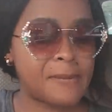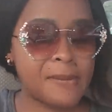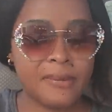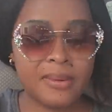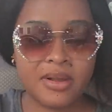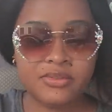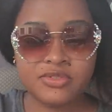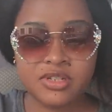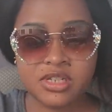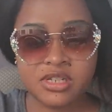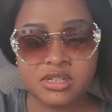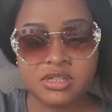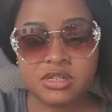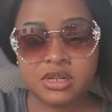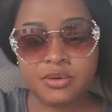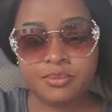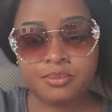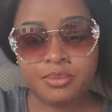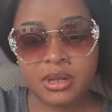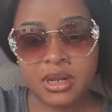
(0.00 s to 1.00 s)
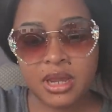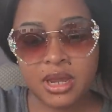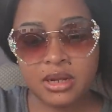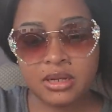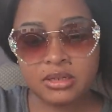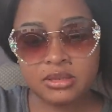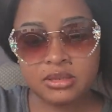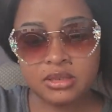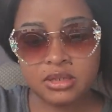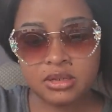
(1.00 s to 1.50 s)
I've just
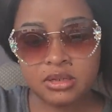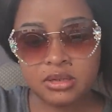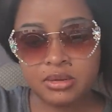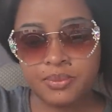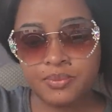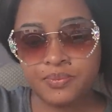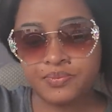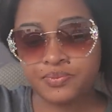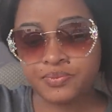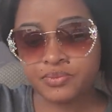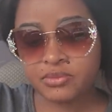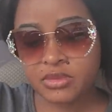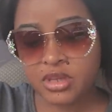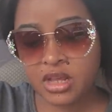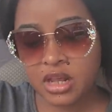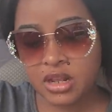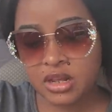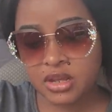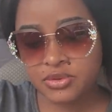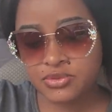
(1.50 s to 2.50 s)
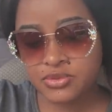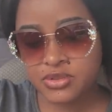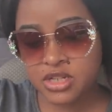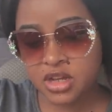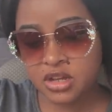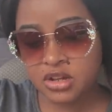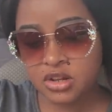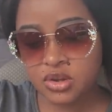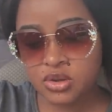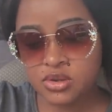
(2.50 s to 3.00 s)
applied the lifter
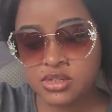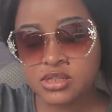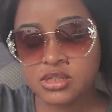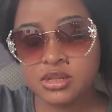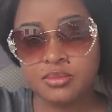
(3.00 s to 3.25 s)
gloss, the